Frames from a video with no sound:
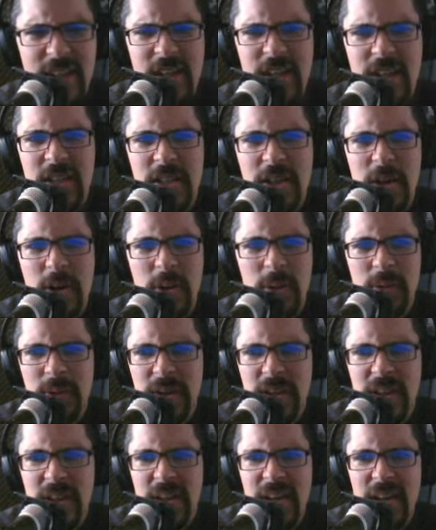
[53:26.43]

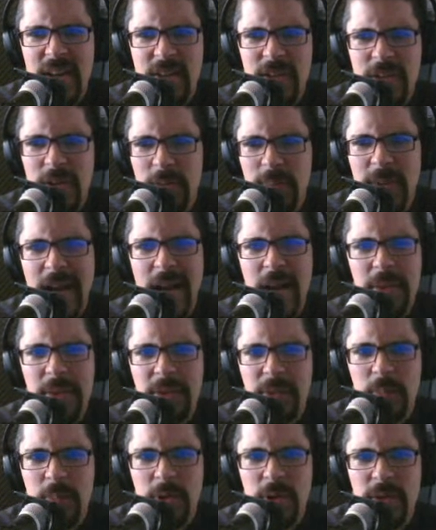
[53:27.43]
her
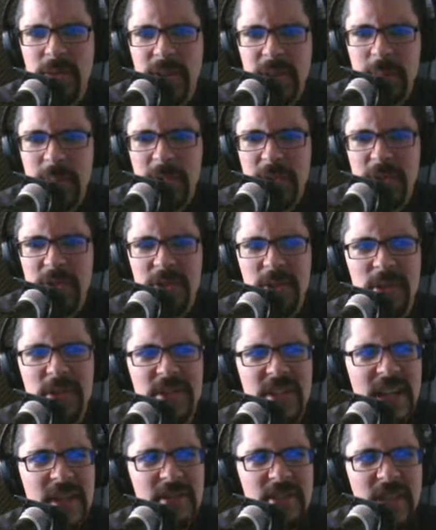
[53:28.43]
mouth's moving, but there's no
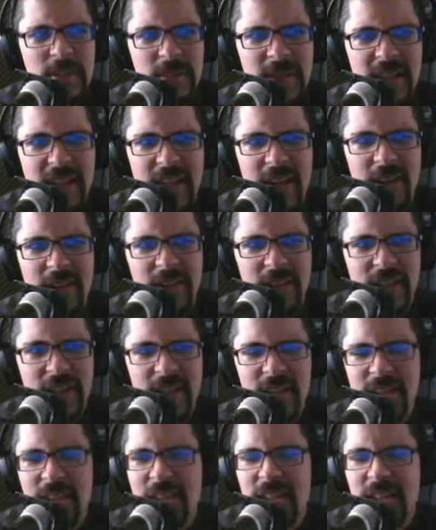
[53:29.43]
sound coming out. Like,